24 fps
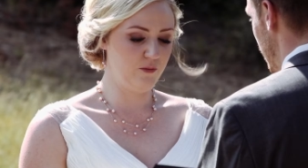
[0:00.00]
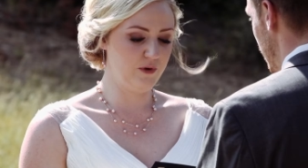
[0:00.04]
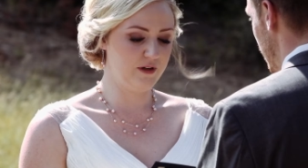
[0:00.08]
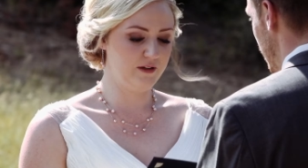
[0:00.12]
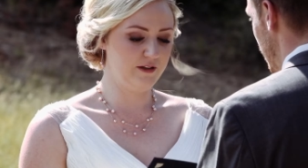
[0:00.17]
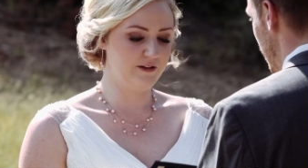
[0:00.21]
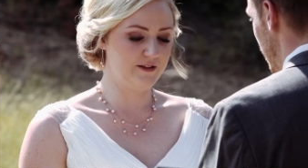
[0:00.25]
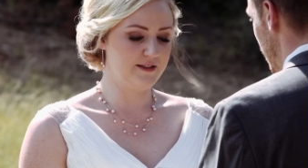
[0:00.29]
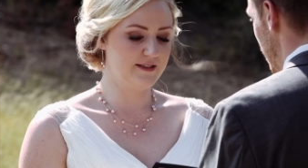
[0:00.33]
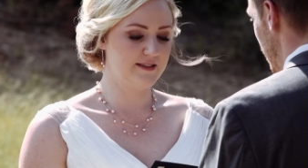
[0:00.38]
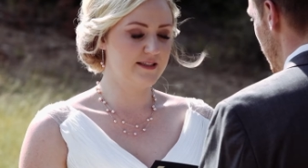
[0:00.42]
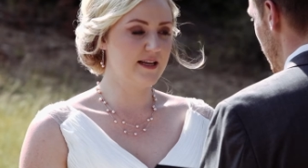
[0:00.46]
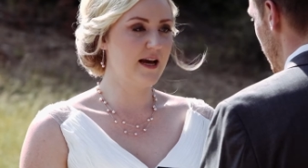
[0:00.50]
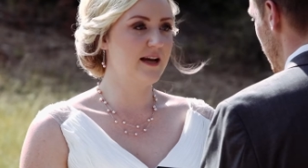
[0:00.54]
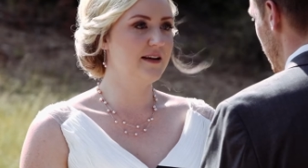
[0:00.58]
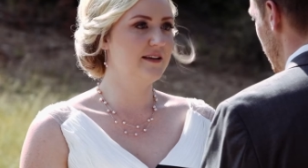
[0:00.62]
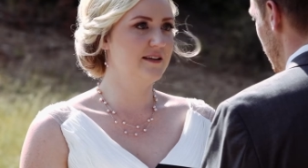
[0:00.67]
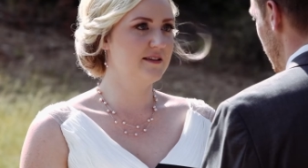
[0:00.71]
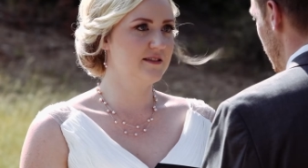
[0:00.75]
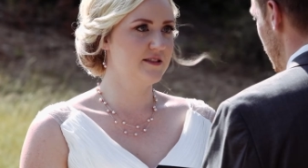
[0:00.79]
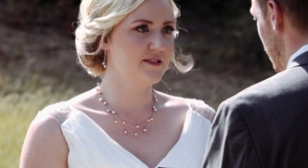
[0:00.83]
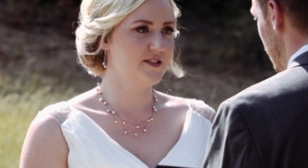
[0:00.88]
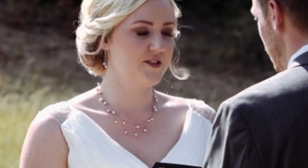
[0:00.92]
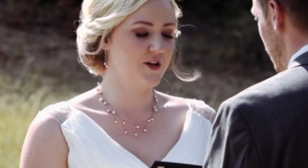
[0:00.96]
when you decided
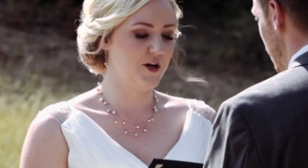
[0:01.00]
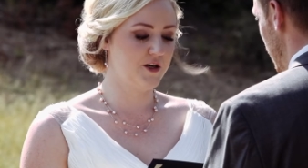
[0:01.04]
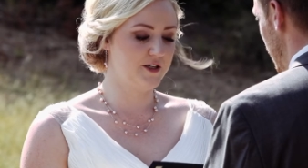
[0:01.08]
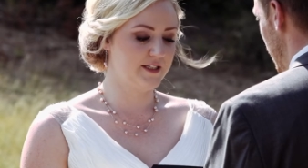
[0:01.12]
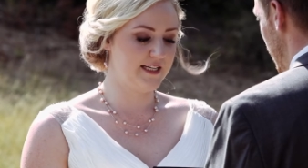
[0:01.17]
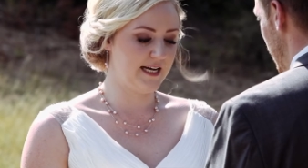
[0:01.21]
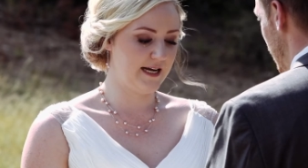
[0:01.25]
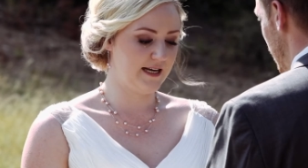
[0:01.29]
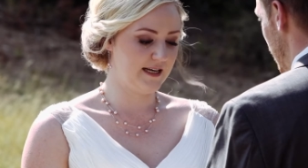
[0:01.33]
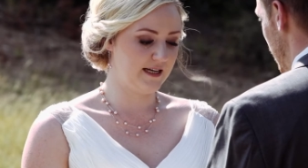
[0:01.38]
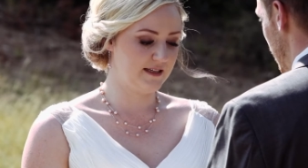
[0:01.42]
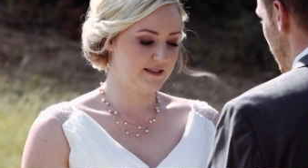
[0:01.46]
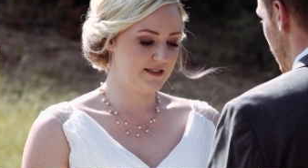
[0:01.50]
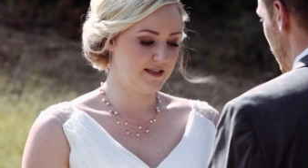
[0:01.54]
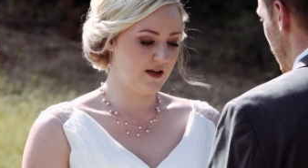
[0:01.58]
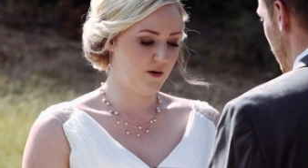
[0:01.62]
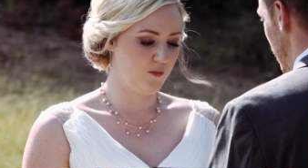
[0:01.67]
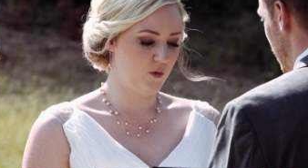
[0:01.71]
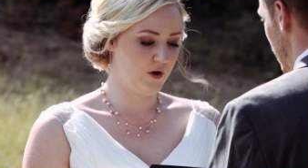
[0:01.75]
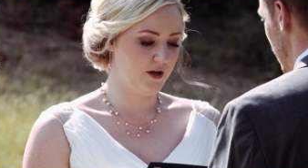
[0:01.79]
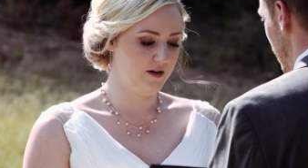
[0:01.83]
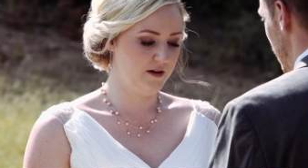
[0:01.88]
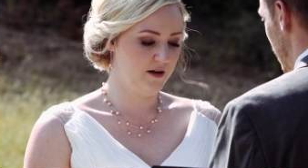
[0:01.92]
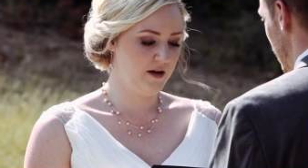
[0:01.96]
to start dating
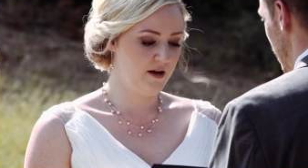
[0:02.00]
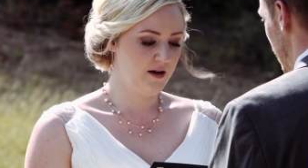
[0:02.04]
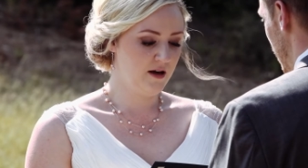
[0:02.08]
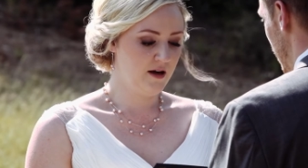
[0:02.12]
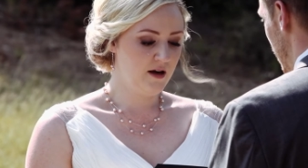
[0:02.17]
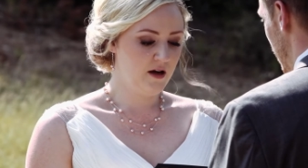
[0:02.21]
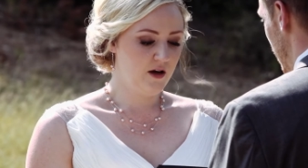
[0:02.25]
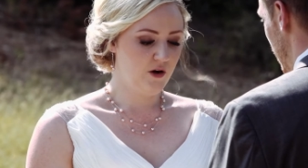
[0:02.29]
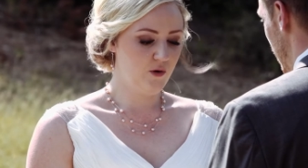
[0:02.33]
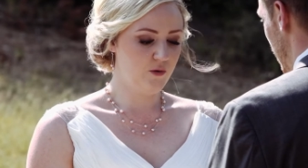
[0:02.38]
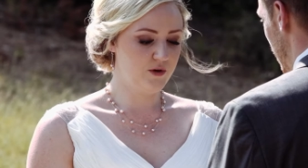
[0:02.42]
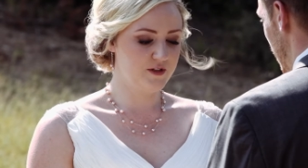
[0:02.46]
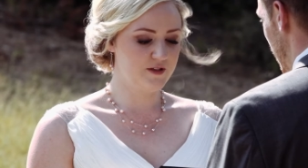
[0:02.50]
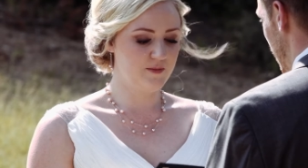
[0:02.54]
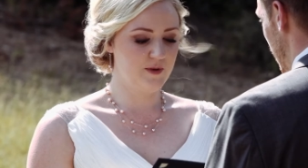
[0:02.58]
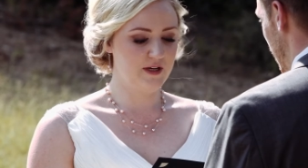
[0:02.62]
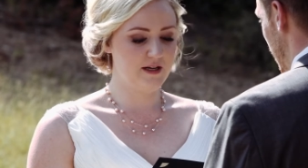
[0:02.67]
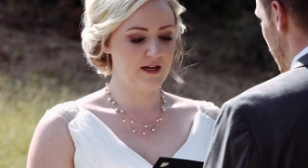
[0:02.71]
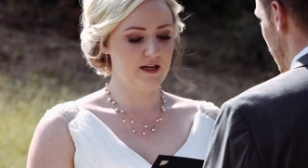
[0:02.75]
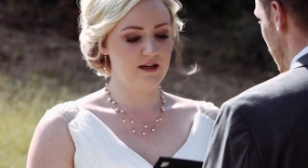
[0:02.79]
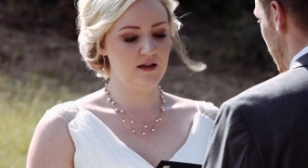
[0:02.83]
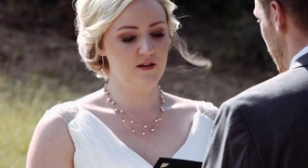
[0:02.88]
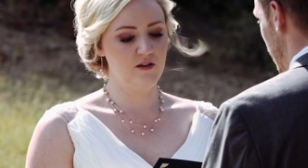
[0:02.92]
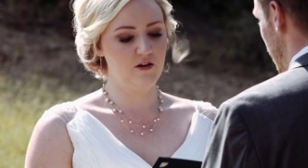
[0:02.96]
someone who was
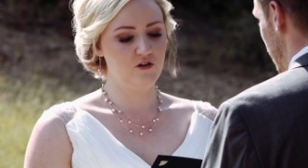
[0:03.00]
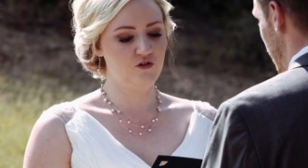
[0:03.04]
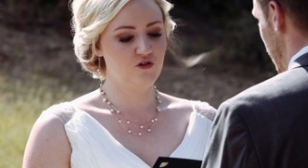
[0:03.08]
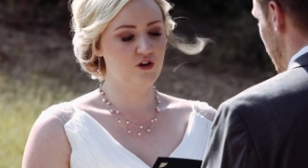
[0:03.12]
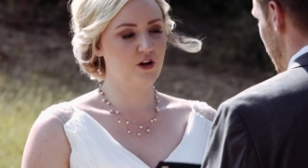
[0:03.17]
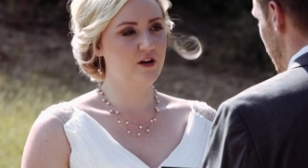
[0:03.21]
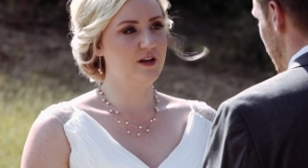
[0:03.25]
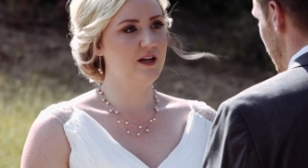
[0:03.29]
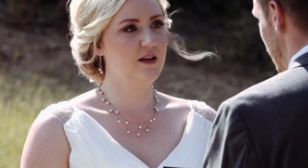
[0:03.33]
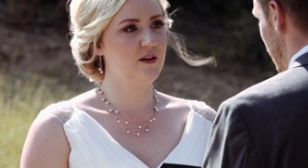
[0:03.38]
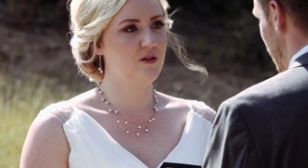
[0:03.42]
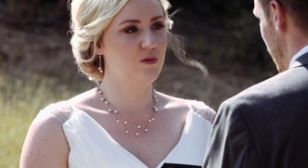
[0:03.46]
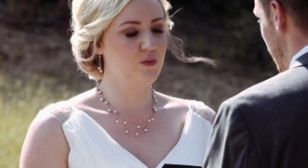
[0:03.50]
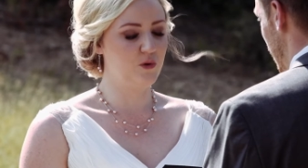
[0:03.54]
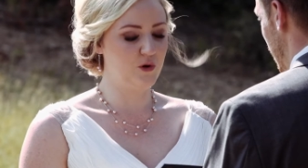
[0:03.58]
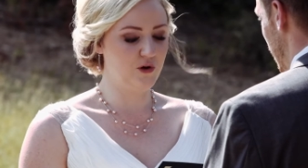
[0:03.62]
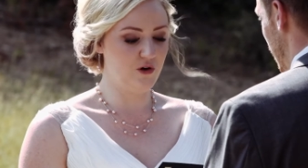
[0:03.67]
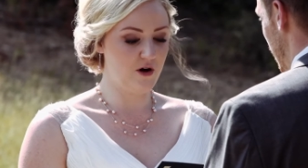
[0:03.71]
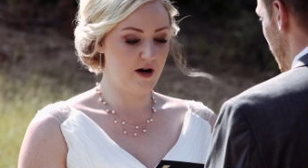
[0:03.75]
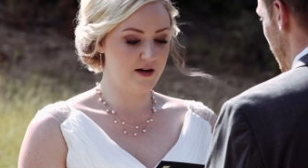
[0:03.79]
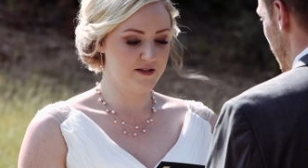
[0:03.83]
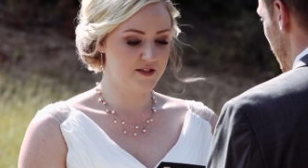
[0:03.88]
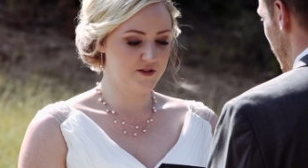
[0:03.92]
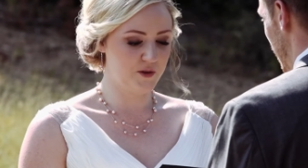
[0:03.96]
beginning the journey through
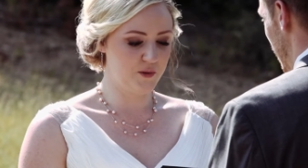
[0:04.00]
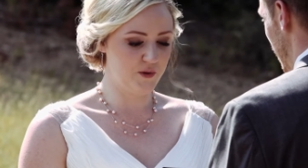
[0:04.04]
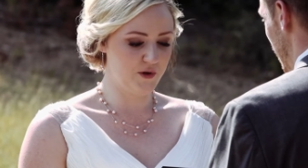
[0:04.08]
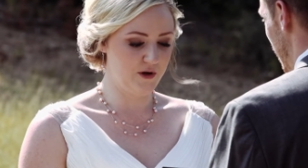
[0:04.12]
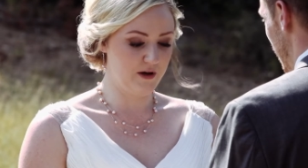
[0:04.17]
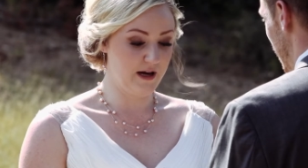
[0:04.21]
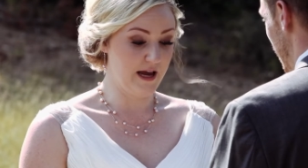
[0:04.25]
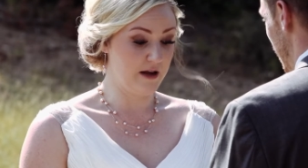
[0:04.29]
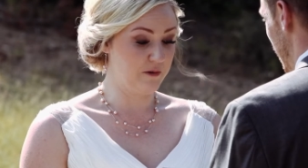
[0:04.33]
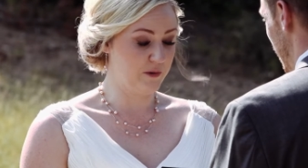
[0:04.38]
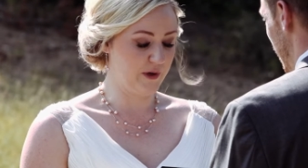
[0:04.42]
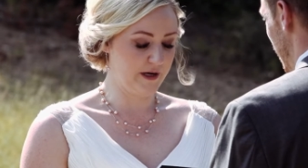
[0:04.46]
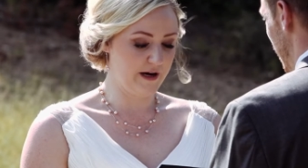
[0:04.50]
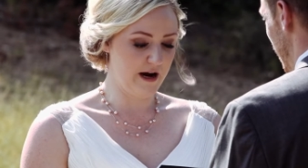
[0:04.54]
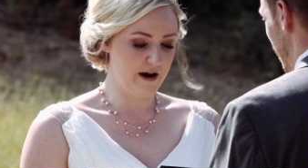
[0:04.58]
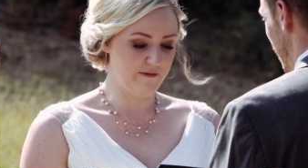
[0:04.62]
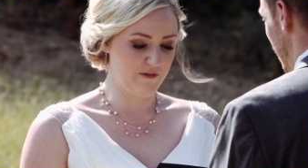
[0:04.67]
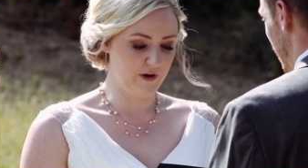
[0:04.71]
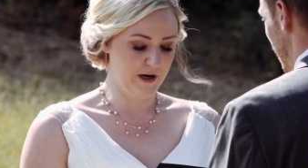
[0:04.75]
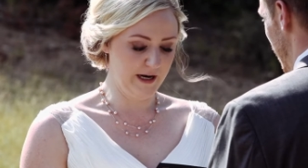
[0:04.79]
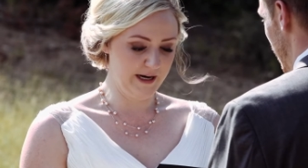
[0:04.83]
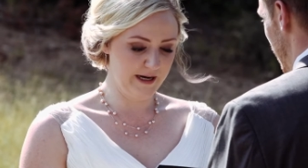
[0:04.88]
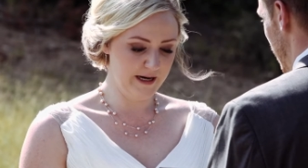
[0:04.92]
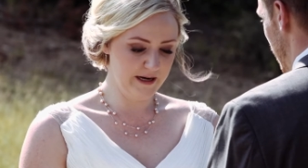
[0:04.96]
law school and
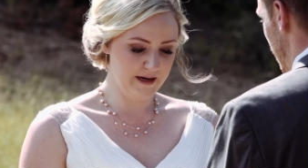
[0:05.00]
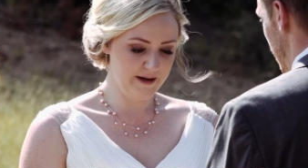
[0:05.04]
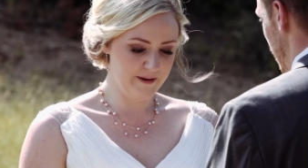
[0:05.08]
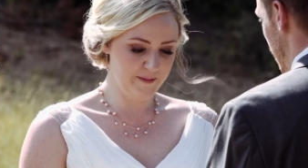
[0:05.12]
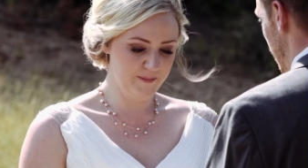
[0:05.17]
recovery.